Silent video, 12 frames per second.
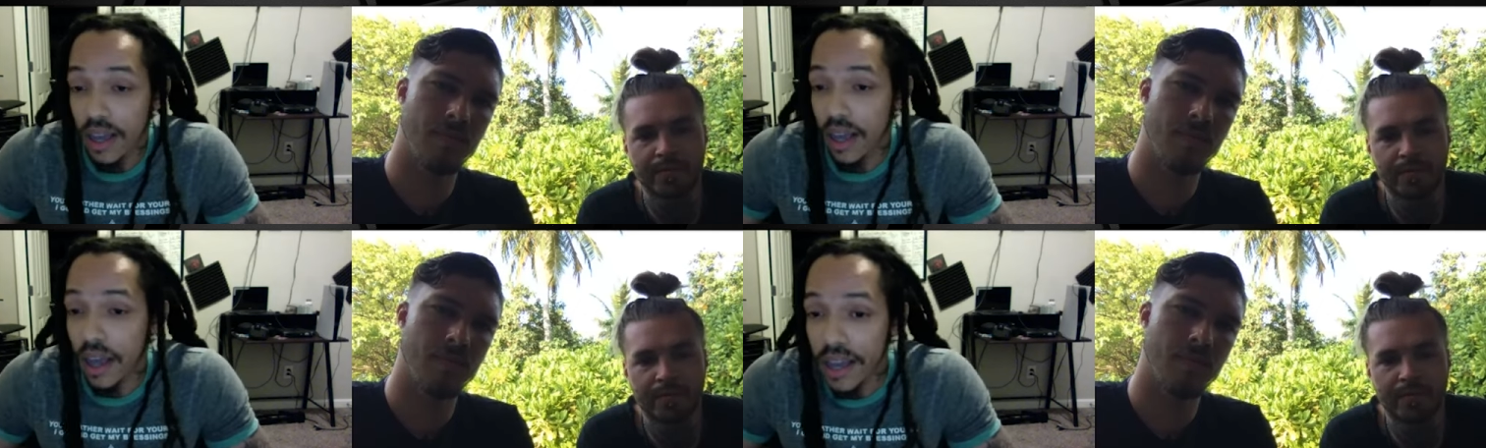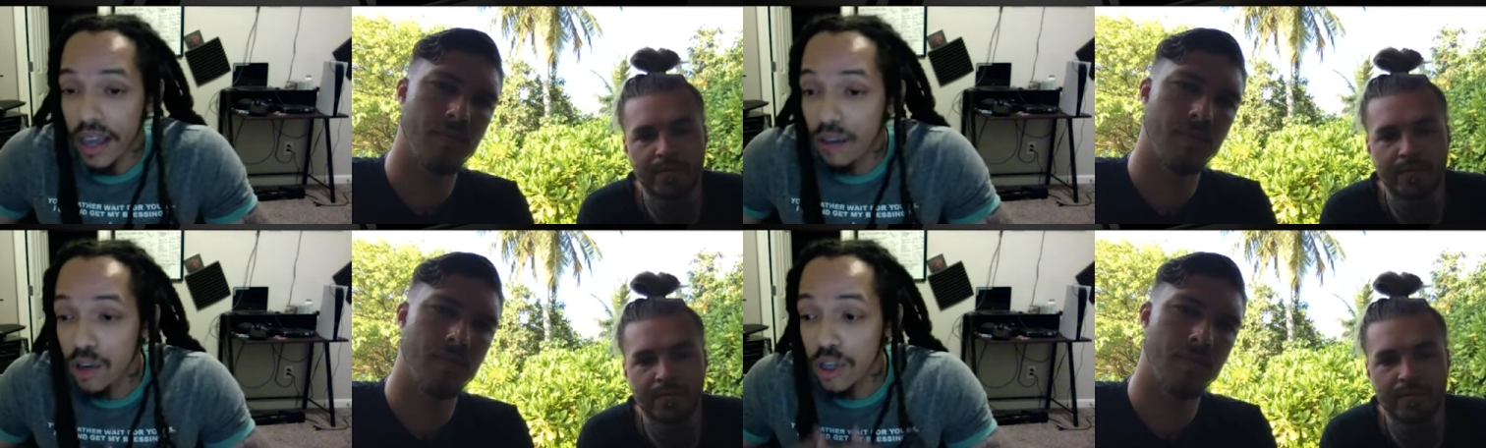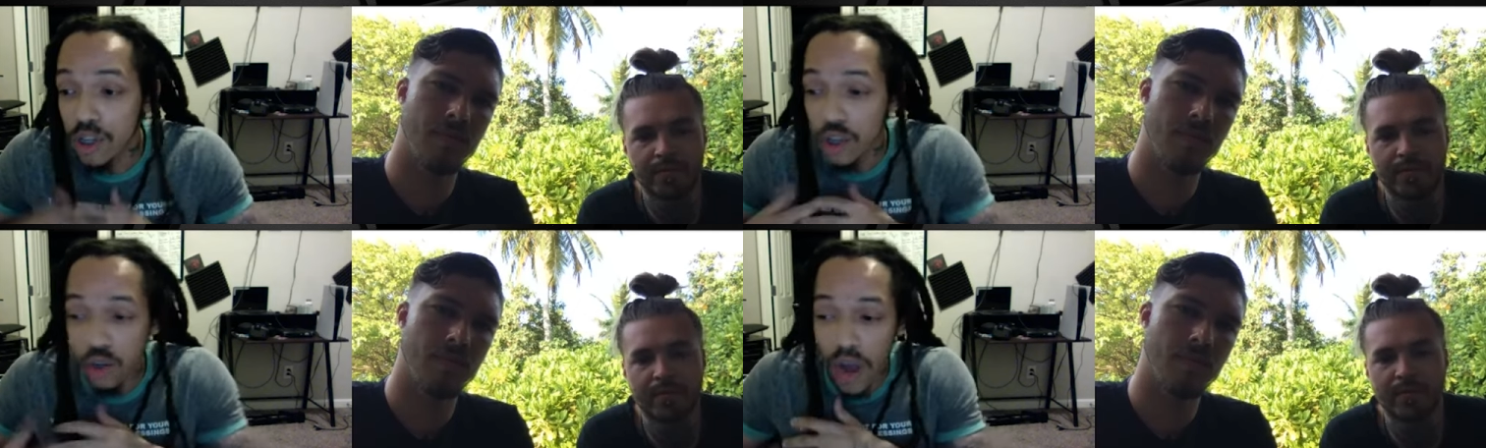Speaker 1: give it a
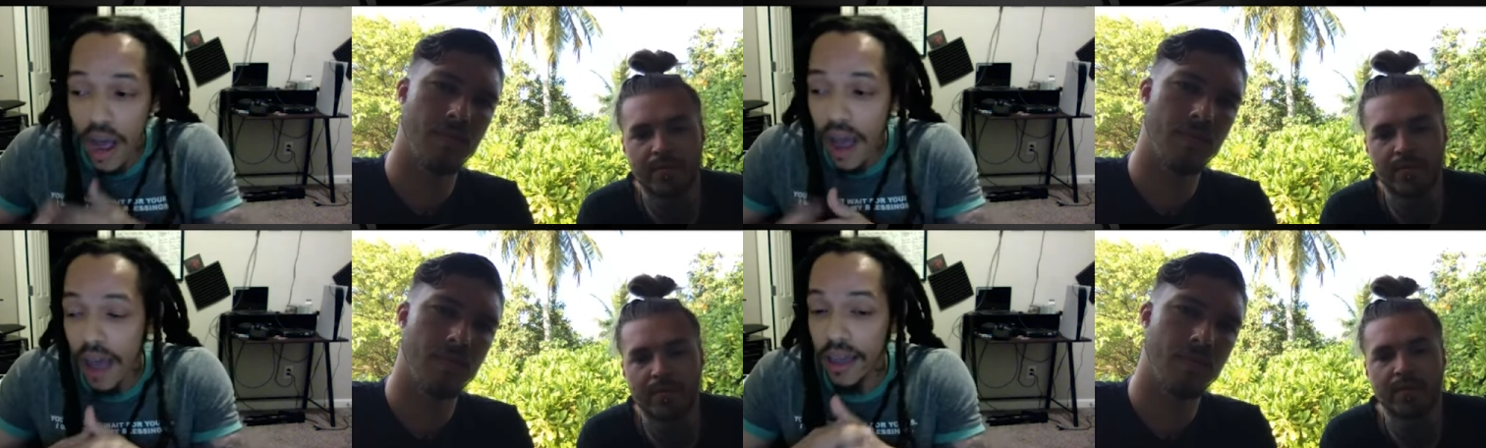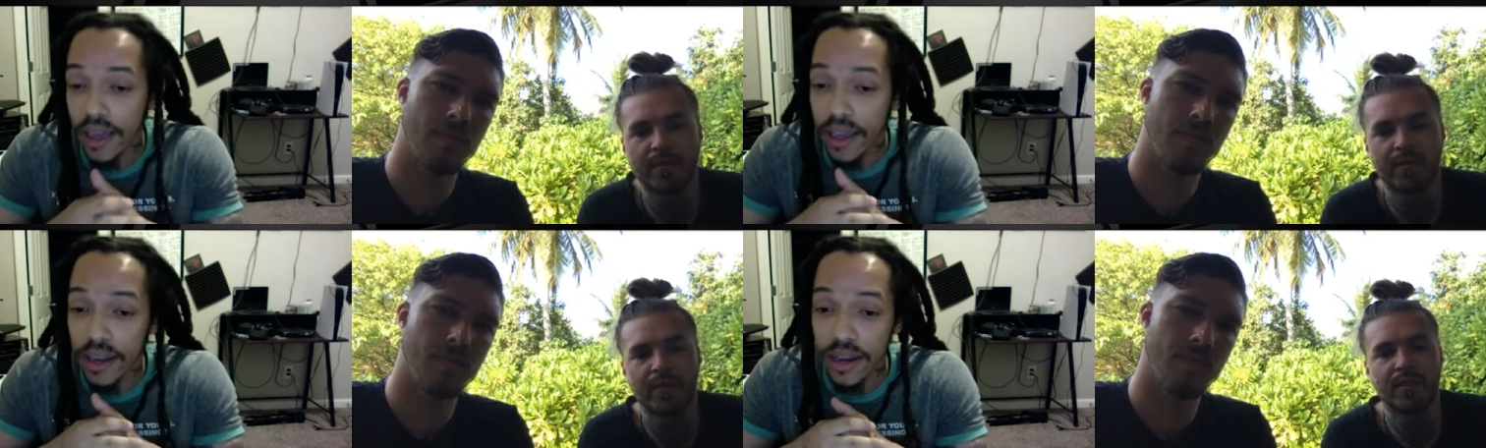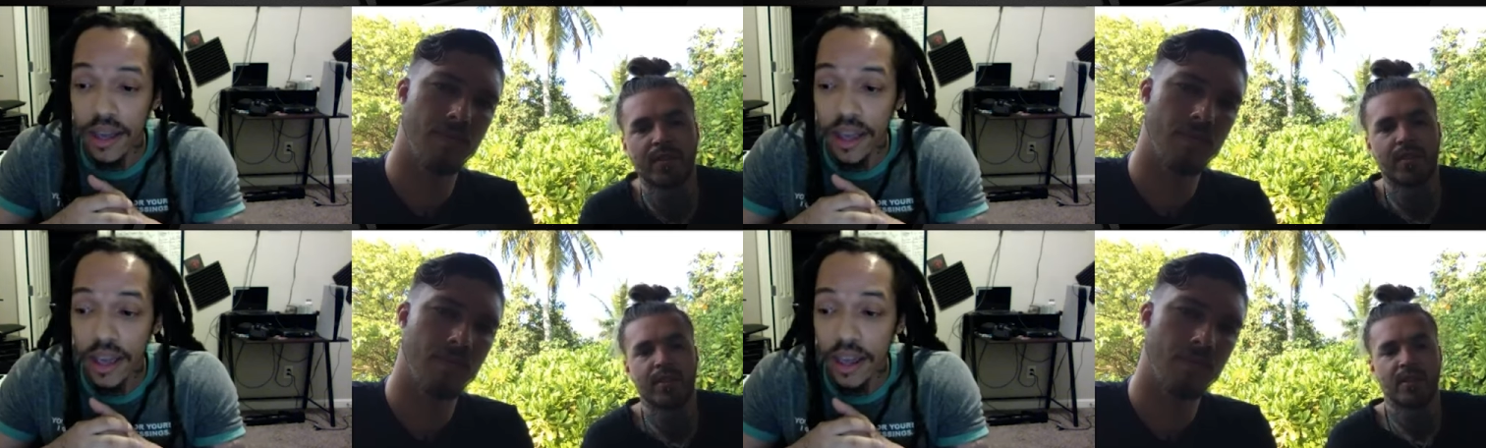try and
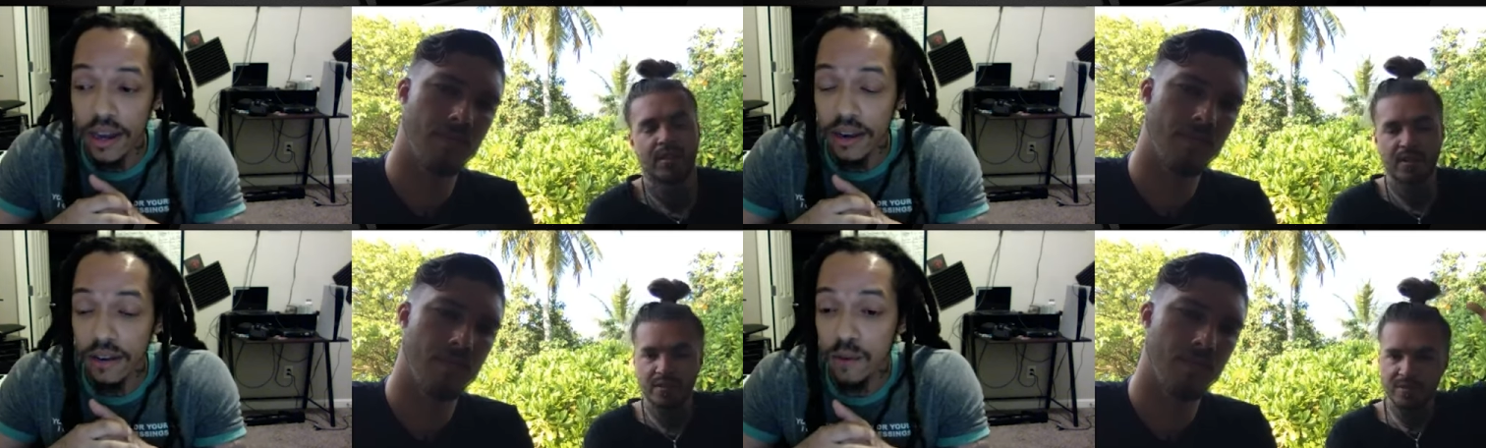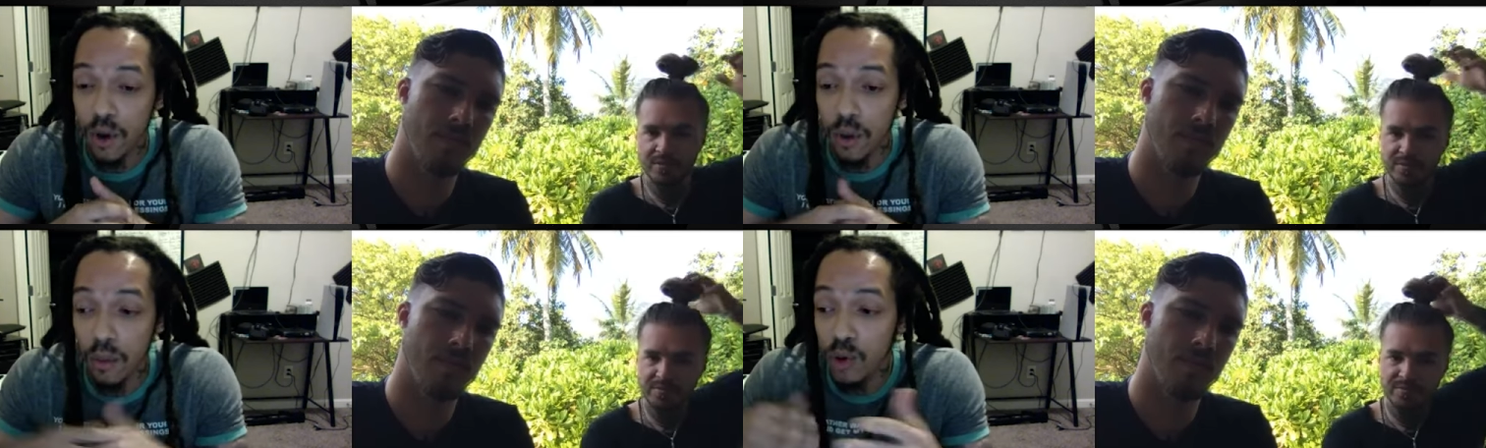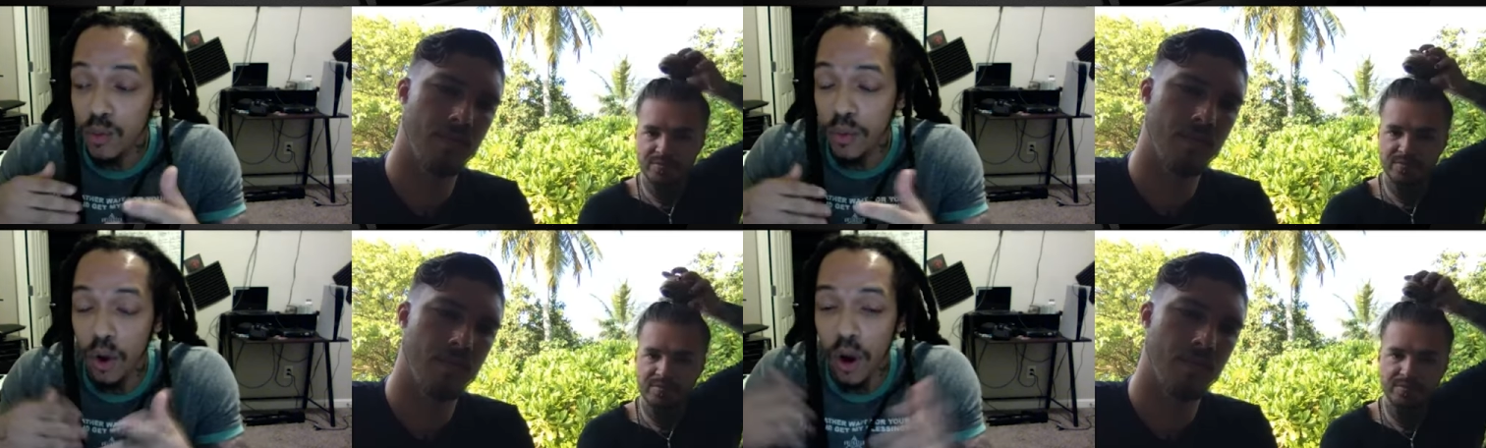and for the most
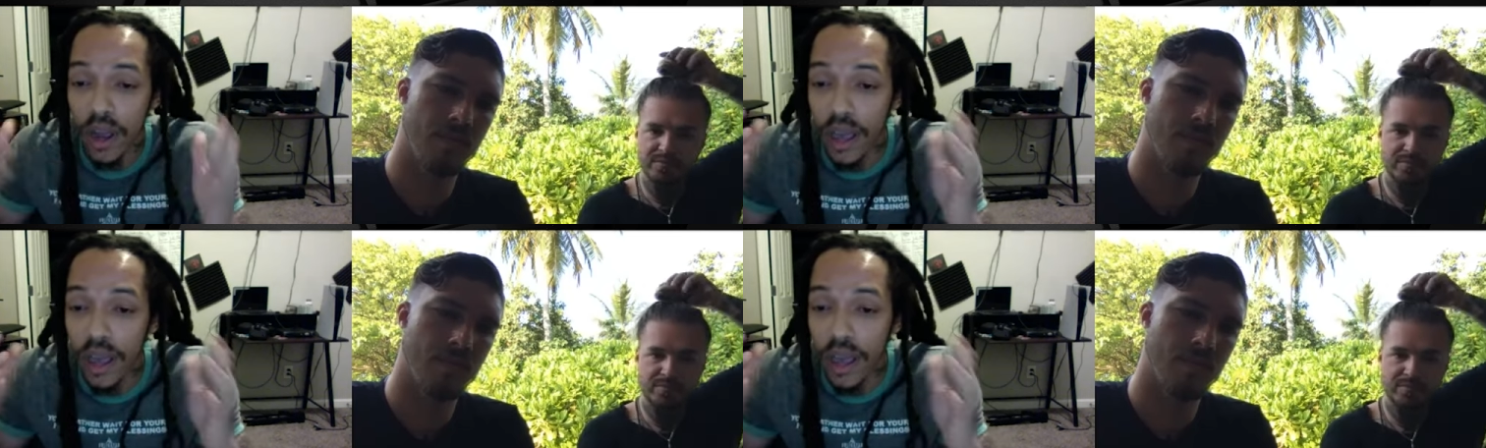part it,